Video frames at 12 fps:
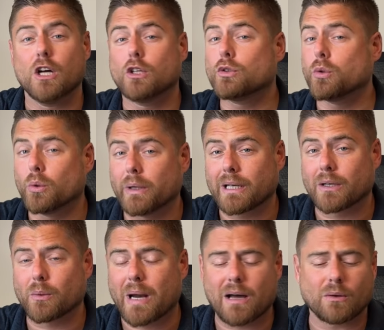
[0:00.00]
touring
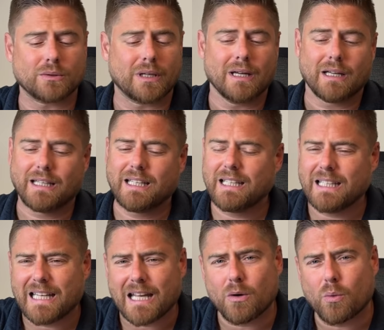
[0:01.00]
around,
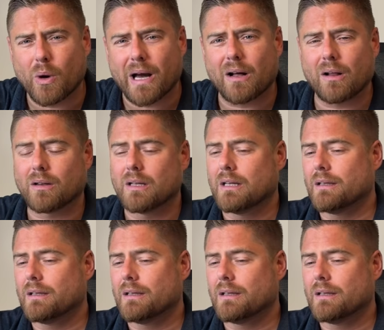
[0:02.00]
eating well.